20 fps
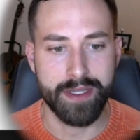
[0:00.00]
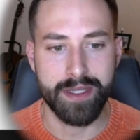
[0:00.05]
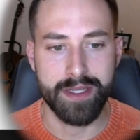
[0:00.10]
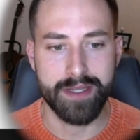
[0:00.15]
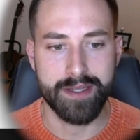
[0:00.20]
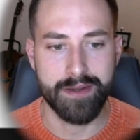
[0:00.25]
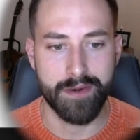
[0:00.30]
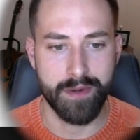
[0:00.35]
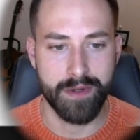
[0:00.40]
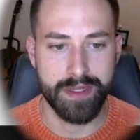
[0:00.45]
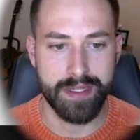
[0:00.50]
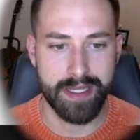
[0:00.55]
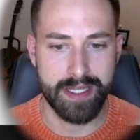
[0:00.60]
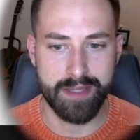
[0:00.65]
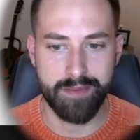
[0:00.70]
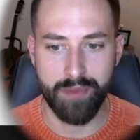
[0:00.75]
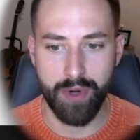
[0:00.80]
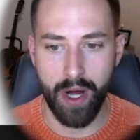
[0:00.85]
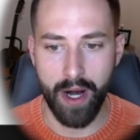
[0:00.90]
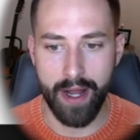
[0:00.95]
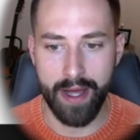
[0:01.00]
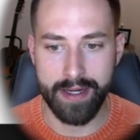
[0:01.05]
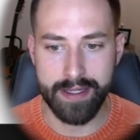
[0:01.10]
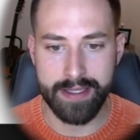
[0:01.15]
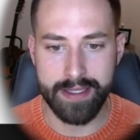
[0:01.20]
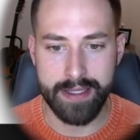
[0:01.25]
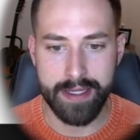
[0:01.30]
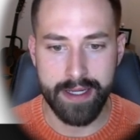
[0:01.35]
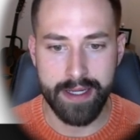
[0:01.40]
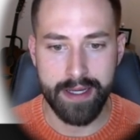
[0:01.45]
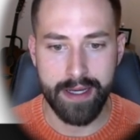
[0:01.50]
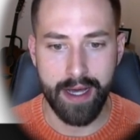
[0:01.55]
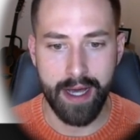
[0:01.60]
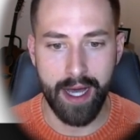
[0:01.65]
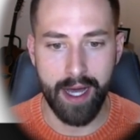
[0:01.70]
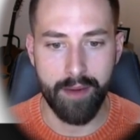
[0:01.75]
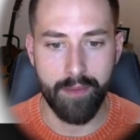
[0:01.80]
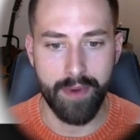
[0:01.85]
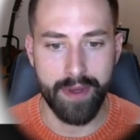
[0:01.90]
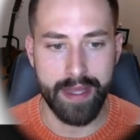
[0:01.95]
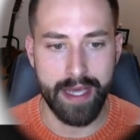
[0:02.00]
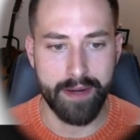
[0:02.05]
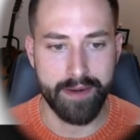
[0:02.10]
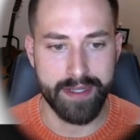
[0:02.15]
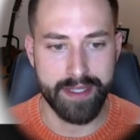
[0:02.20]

to source this product um, with our